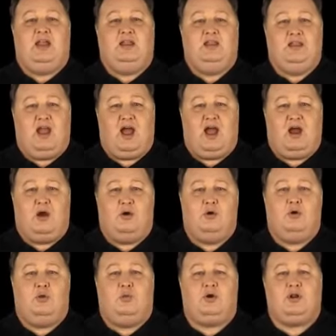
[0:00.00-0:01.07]

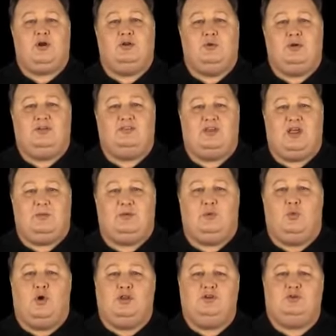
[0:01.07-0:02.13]
Now, we're going to examine
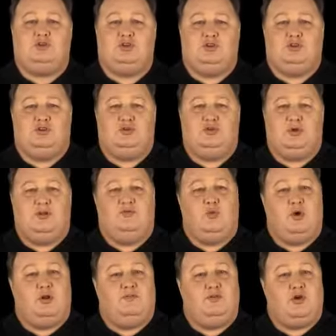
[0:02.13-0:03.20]
what you should do if
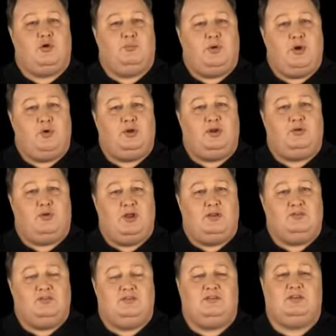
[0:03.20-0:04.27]
one of your opponent
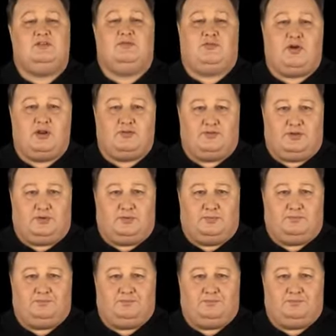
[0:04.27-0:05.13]
raises in front of you.